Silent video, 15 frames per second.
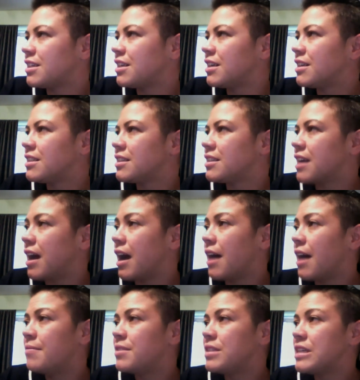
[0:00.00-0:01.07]
because
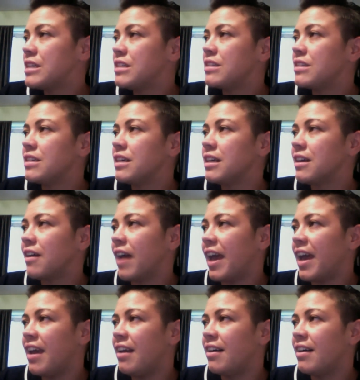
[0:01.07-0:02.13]
I'm seriously, I don't
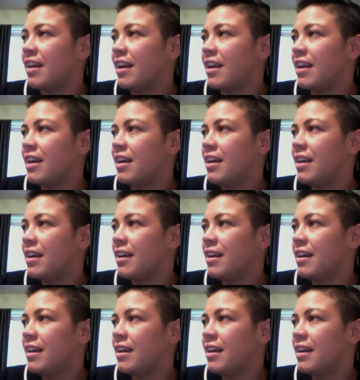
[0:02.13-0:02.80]
hate on any.